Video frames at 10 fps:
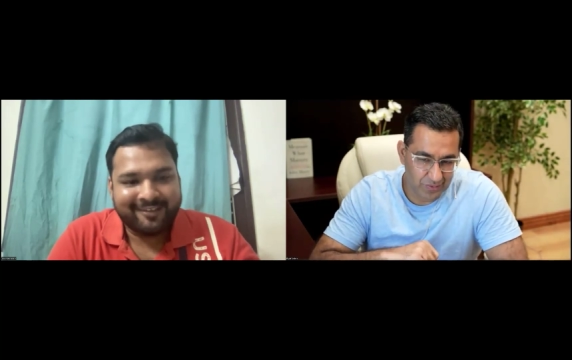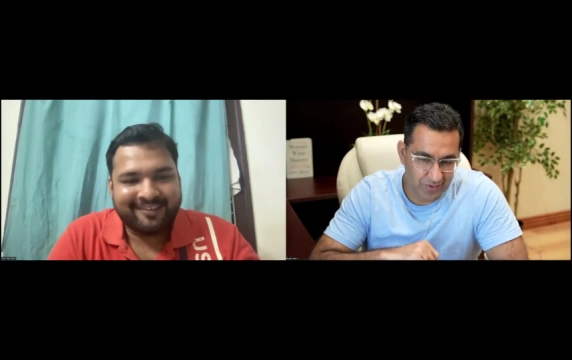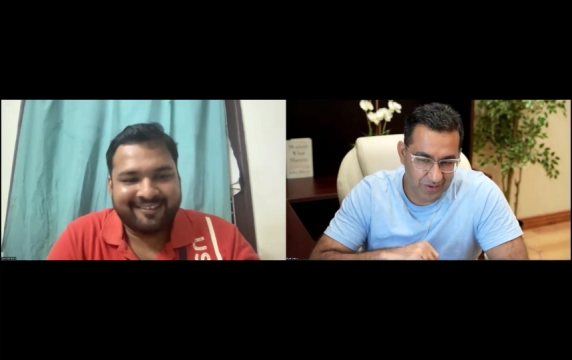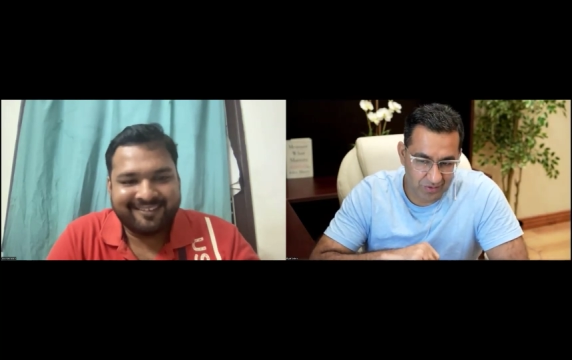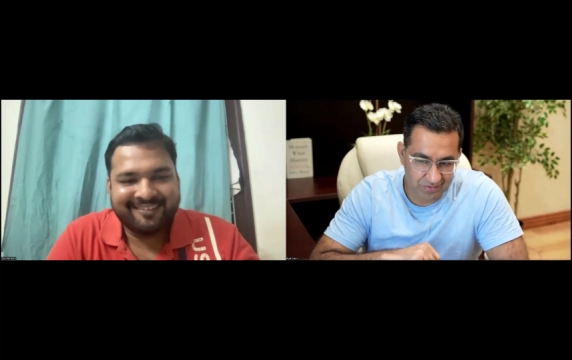
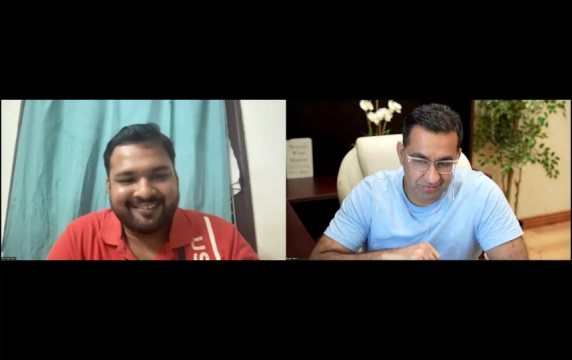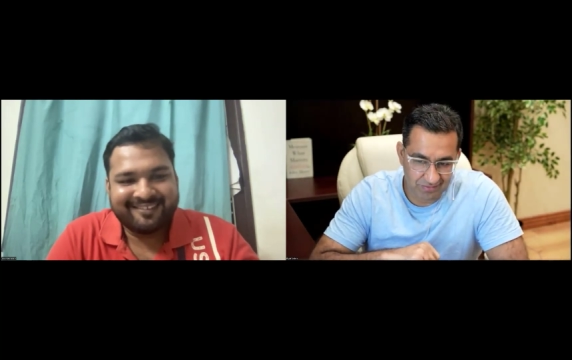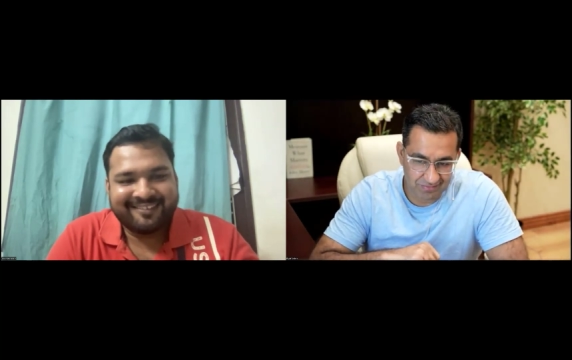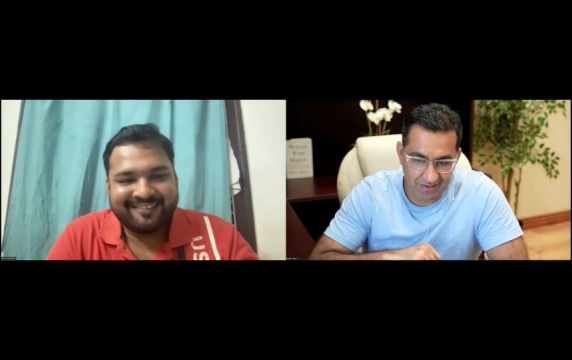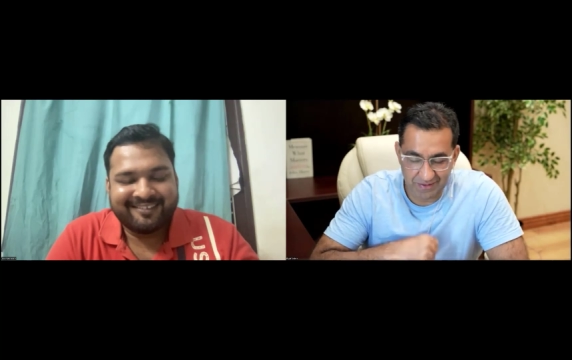Speaker 1: when
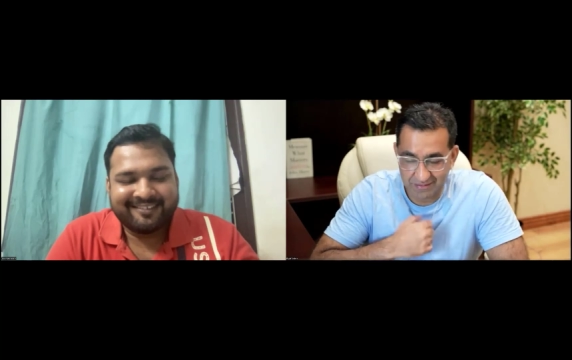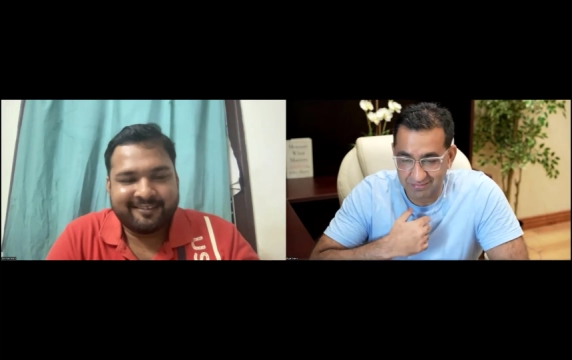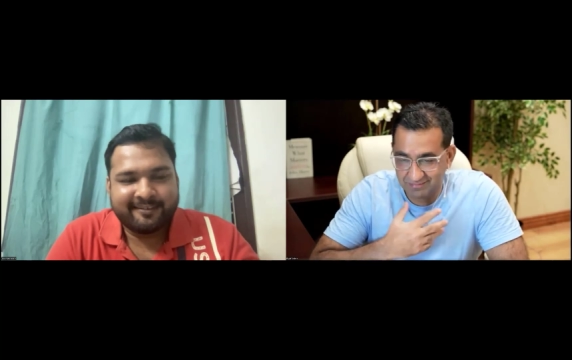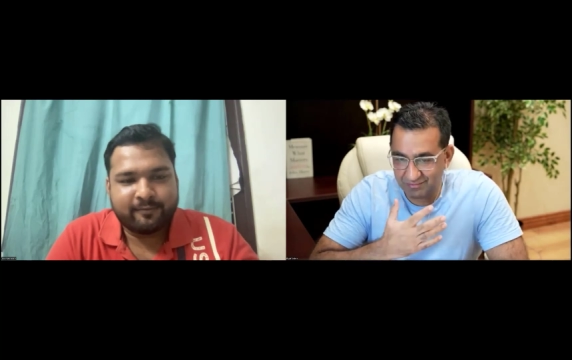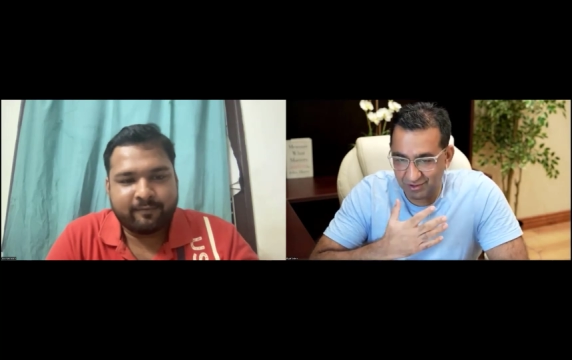when i mean
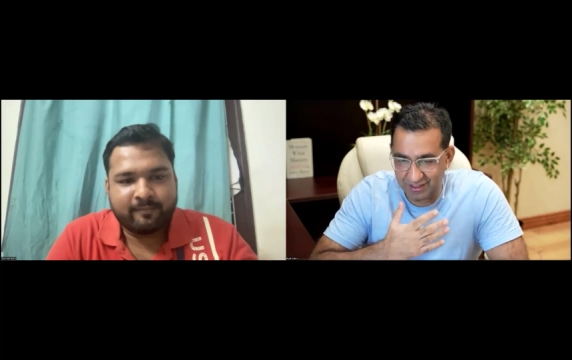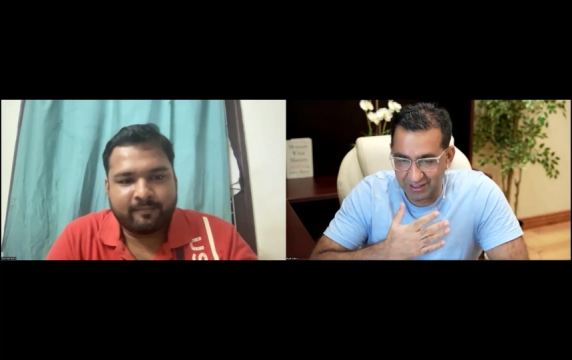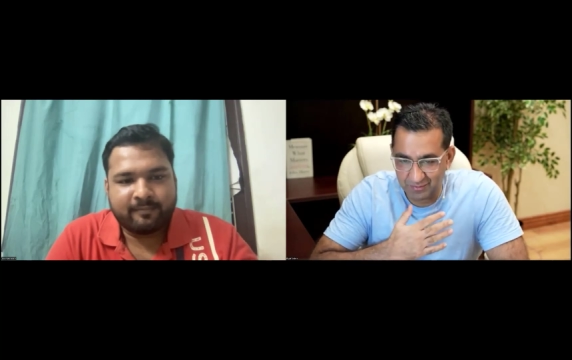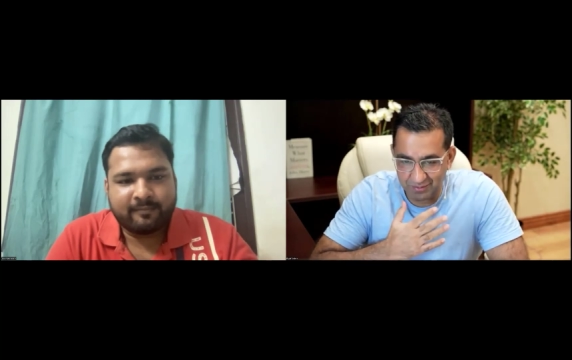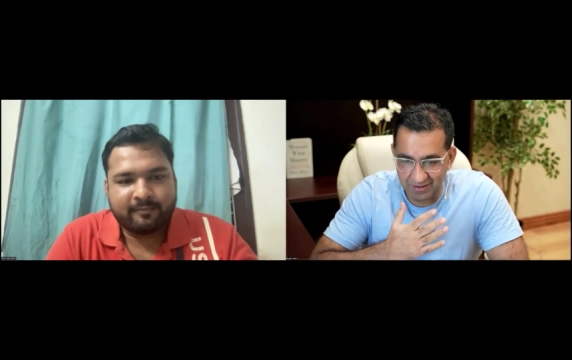not
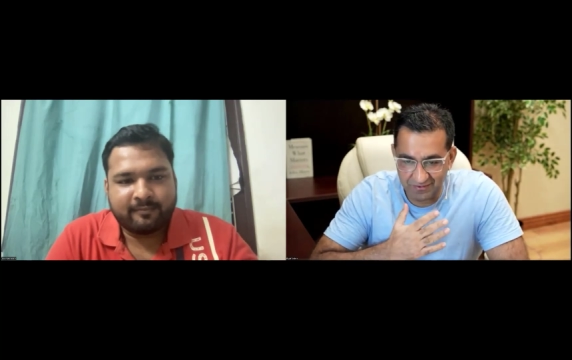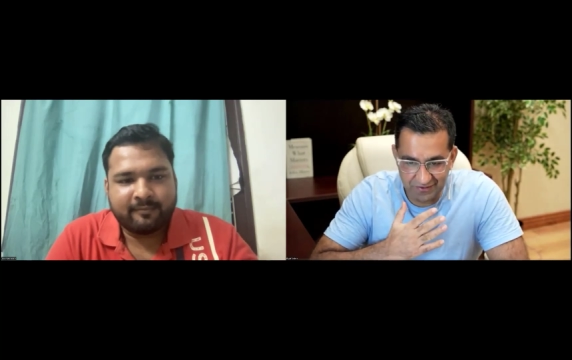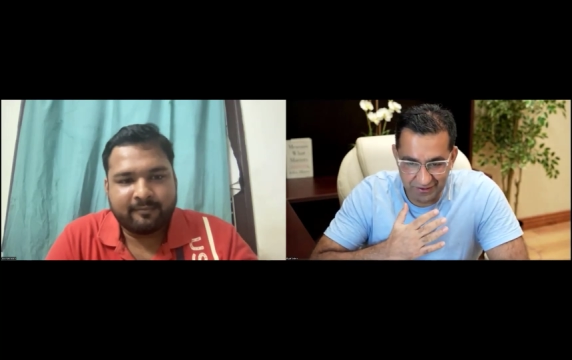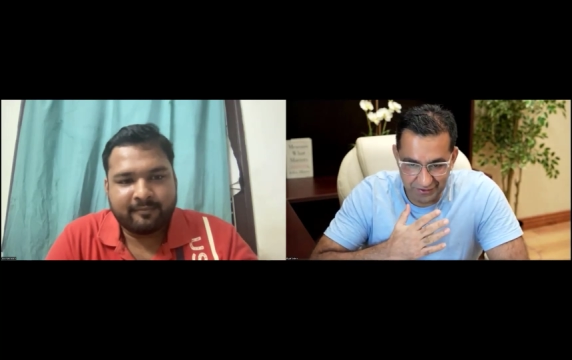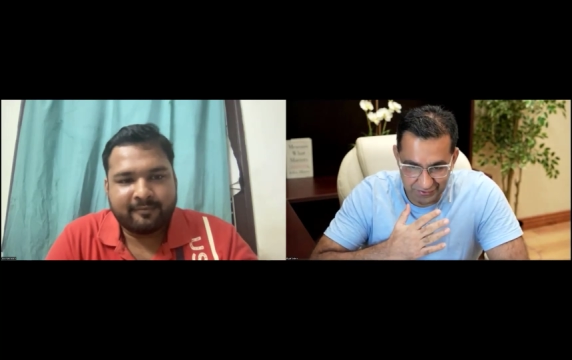anymore but
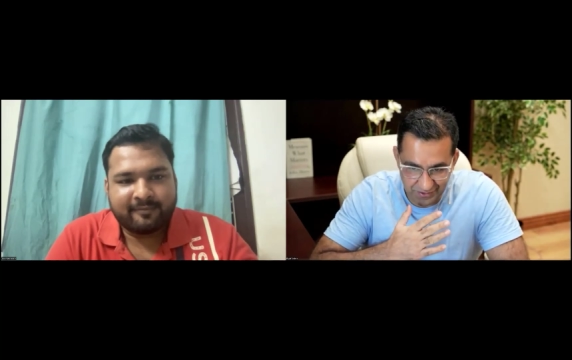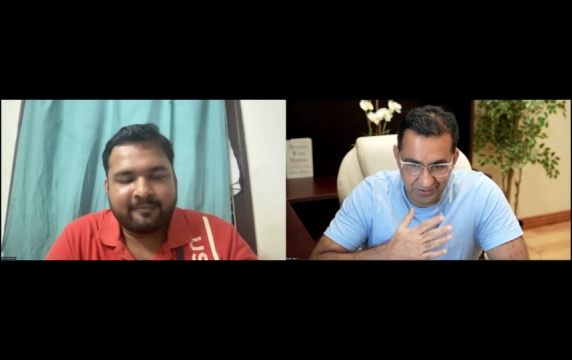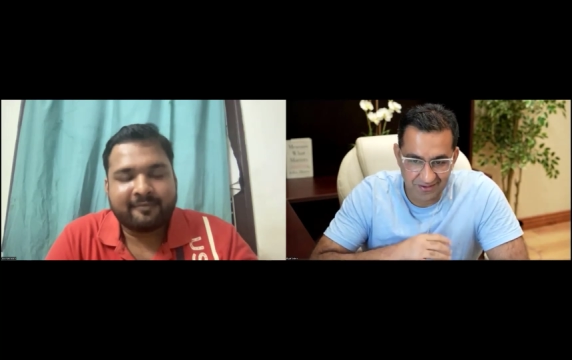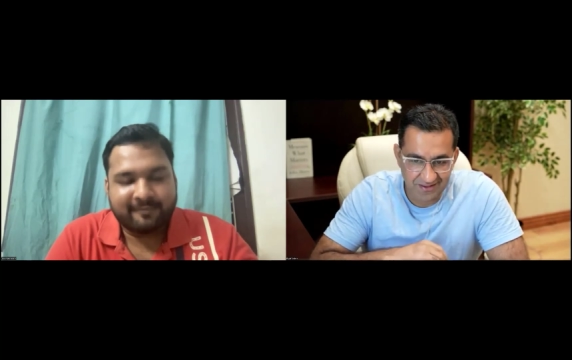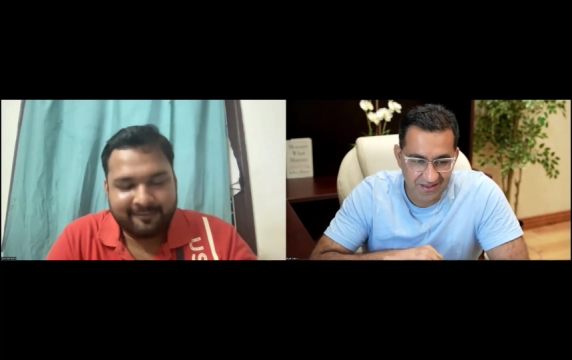15 years
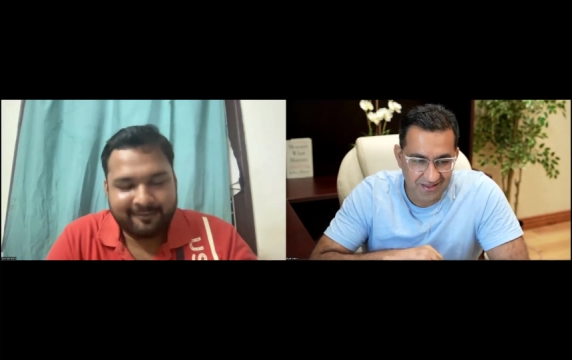ago